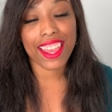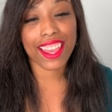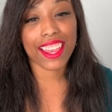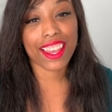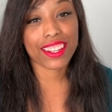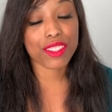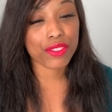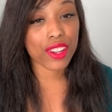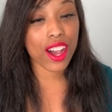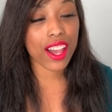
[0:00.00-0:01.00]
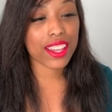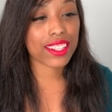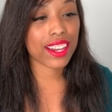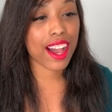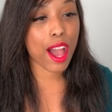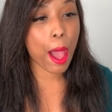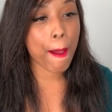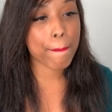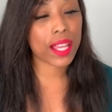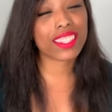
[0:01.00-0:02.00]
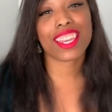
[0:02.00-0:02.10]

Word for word: And if not, um,